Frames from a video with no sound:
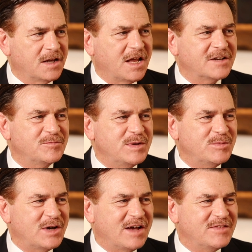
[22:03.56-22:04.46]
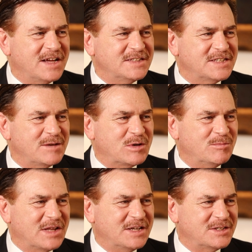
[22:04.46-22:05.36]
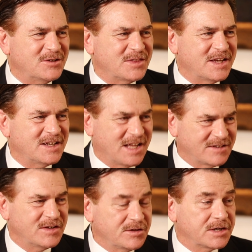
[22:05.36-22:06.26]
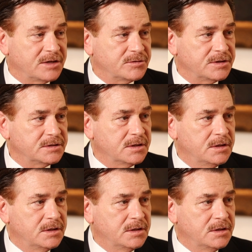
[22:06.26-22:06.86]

A lot of people have that same complaint, don't they? A lot of other countries.